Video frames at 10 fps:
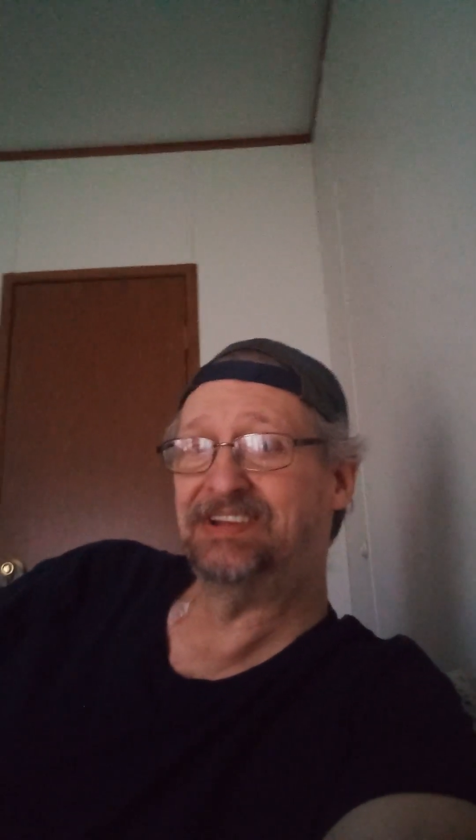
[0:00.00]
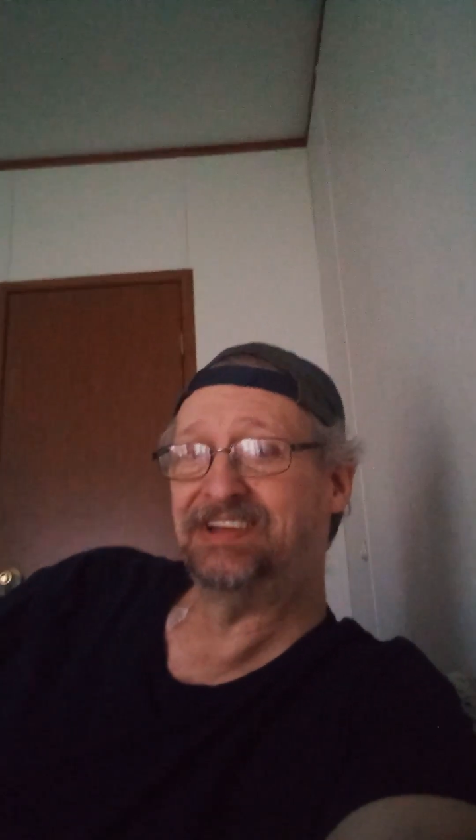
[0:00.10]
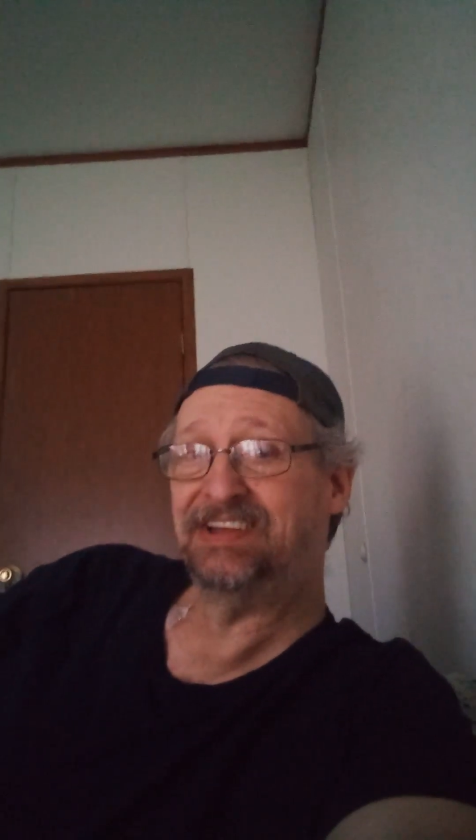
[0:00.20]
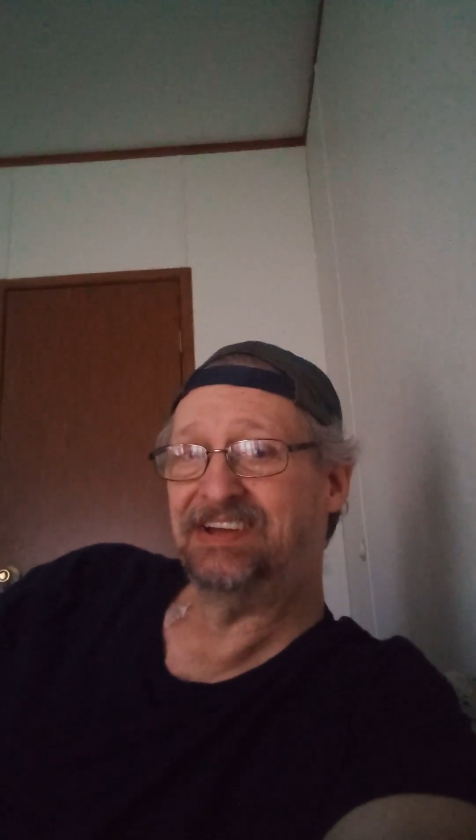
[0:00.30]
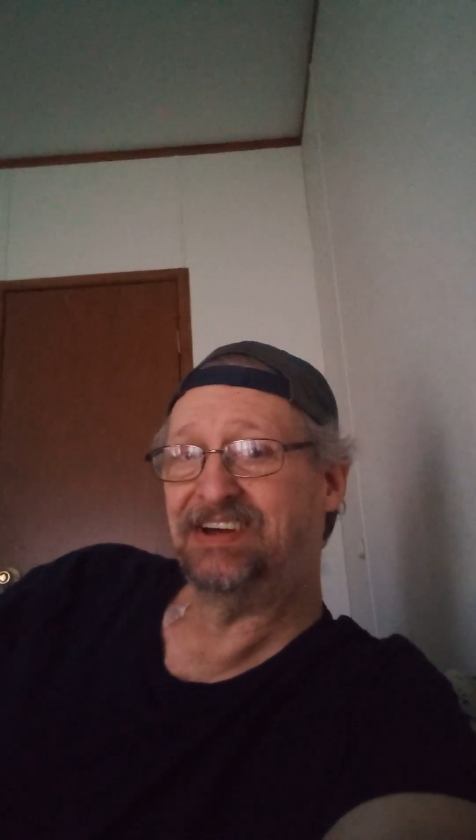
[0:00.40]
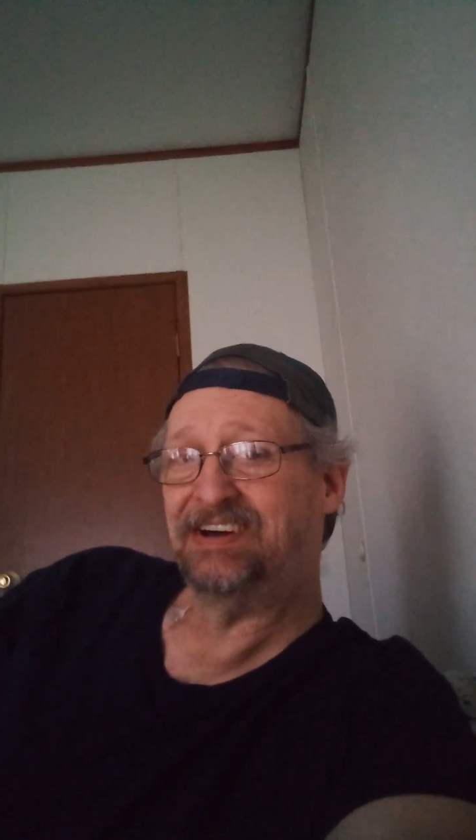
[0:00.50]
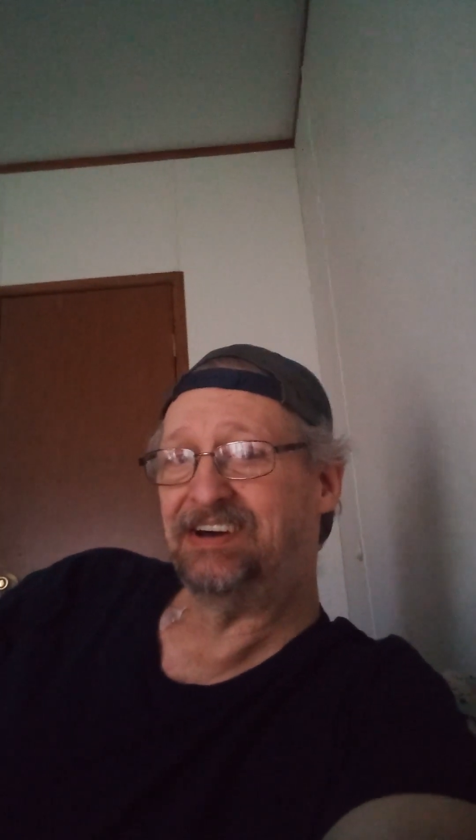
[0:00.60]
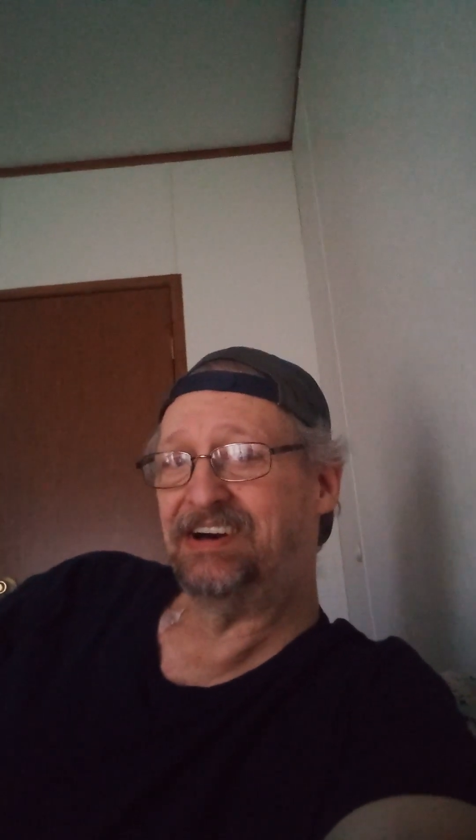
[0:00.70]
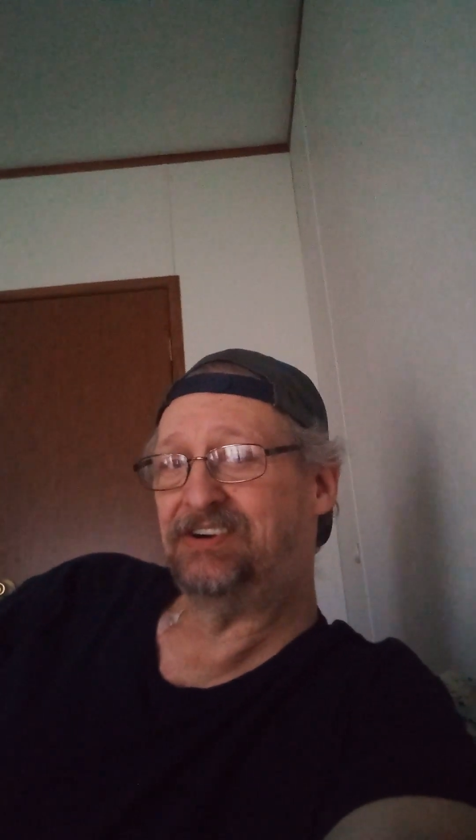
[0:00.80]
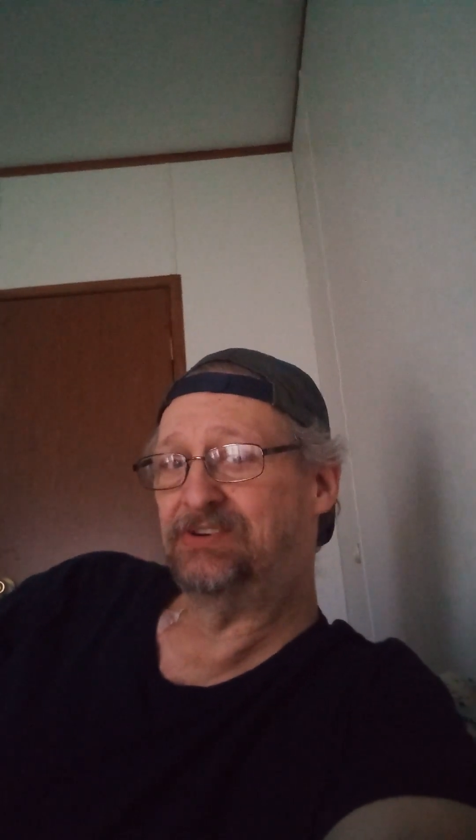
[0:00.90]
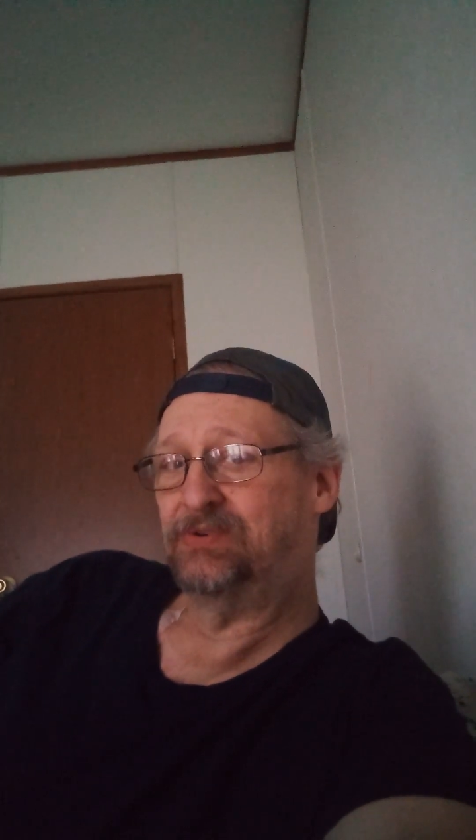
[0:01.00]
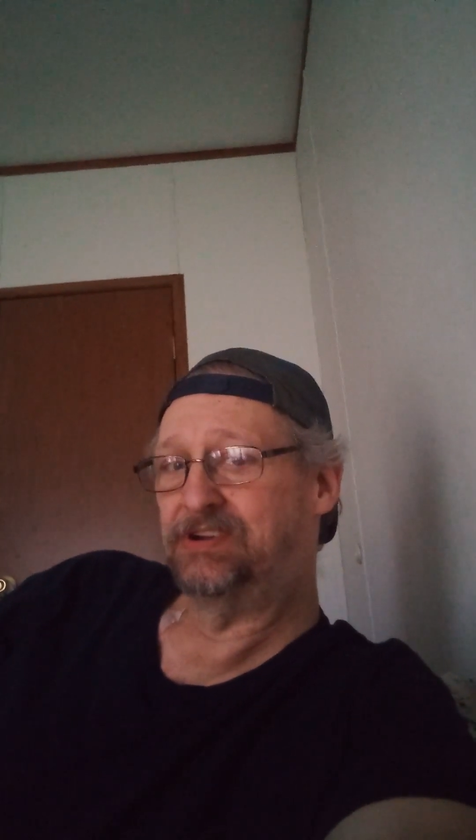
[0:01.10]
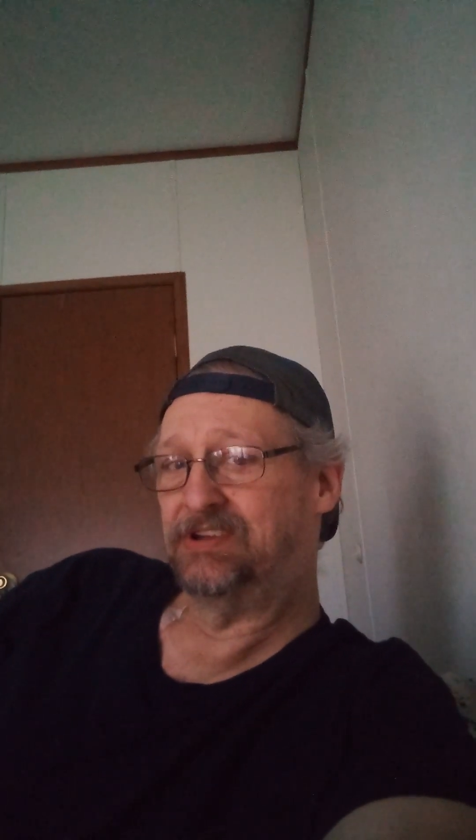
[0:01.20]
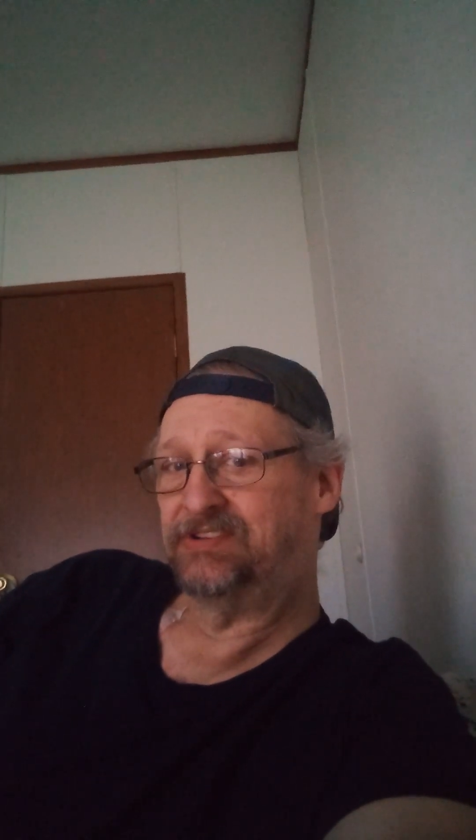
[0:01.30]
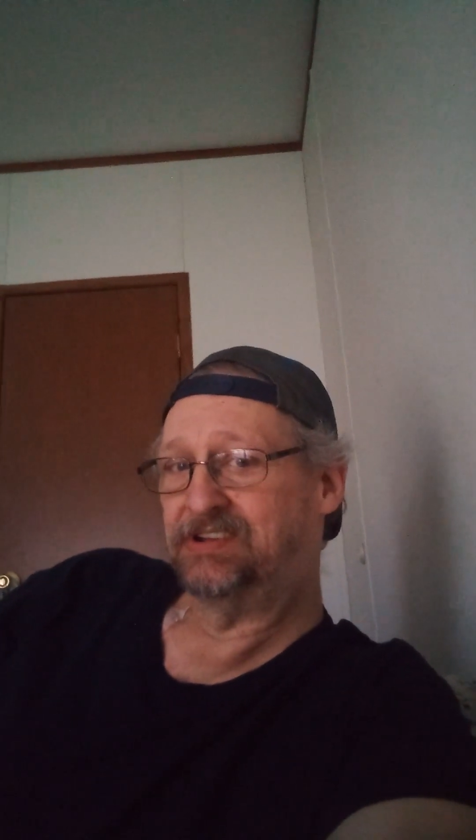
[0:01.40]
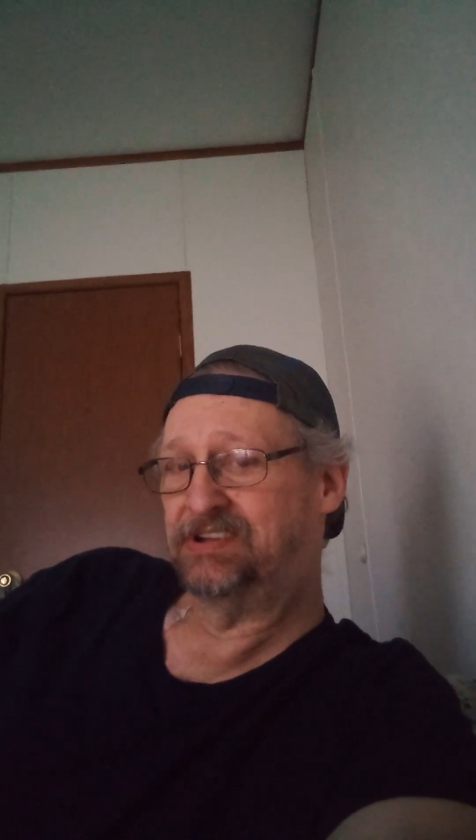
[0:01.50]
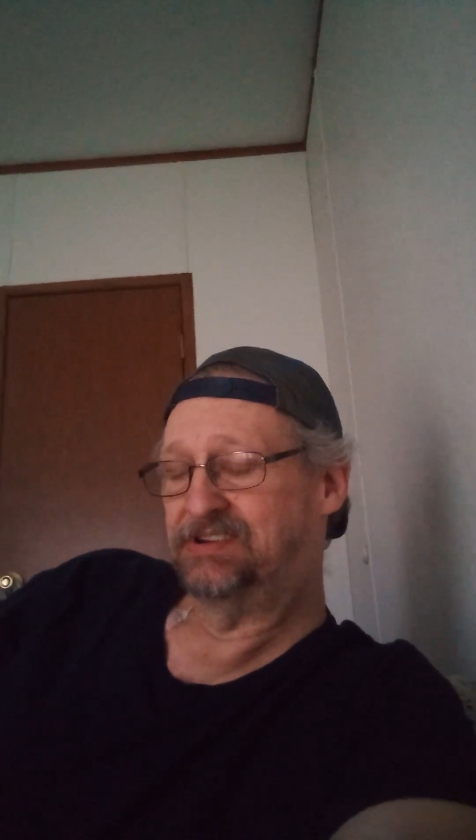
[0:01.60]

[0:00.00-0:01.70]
what else I can cover today.